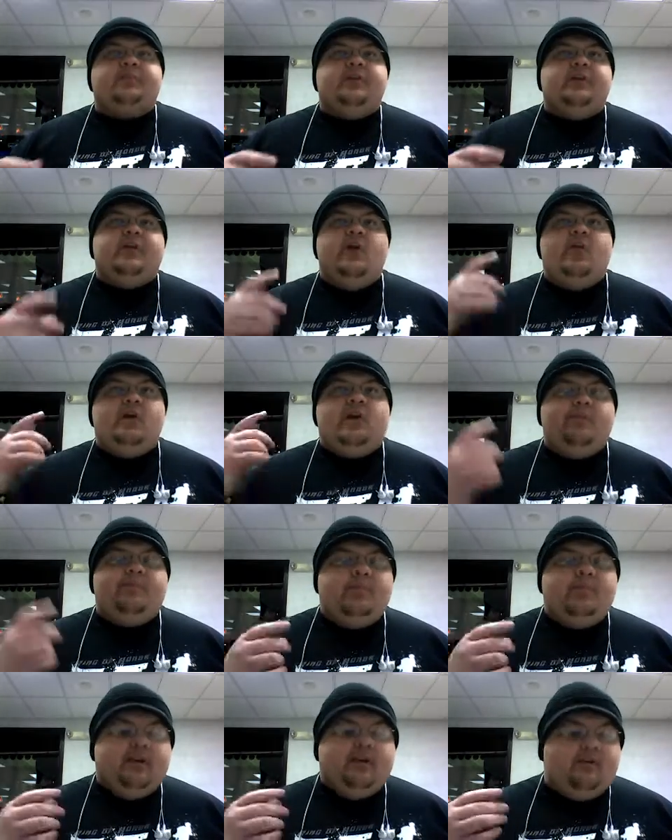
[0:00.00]
you know,
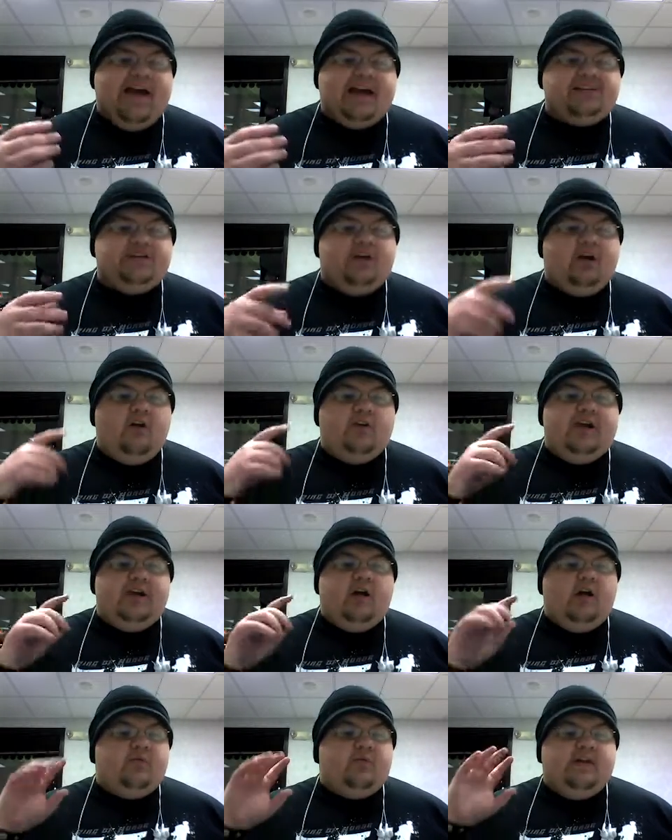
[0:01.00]
last year all
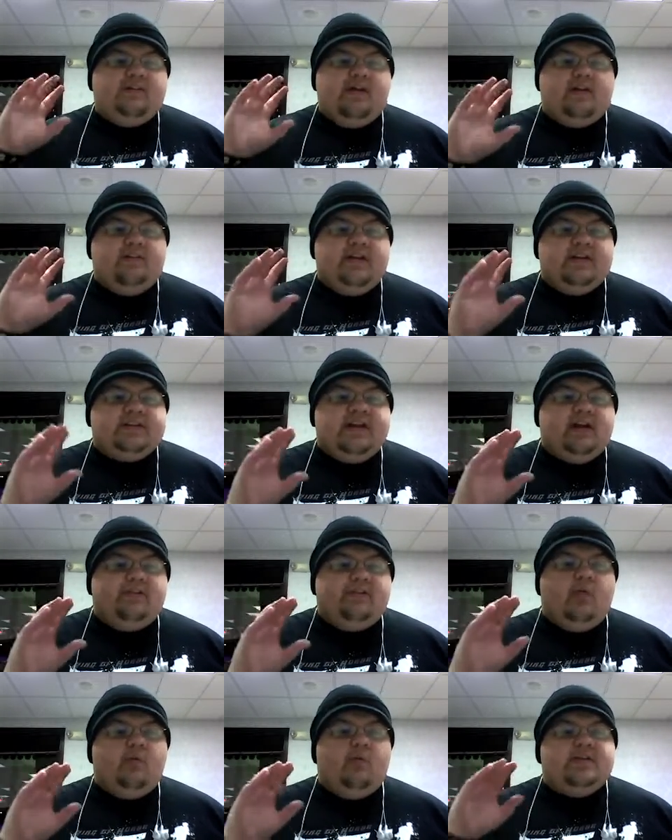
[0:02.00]
the Ring of Honor fans cared
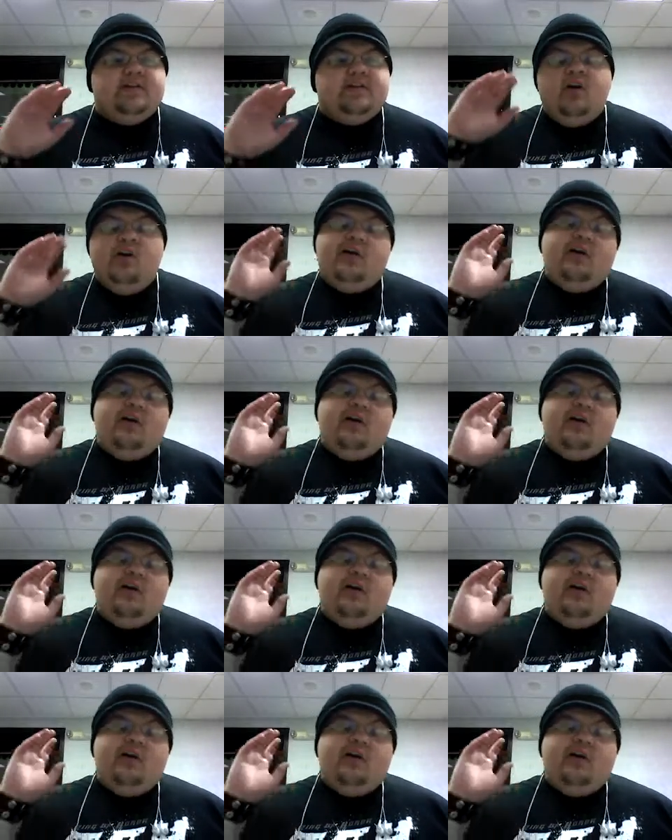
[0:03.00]
about was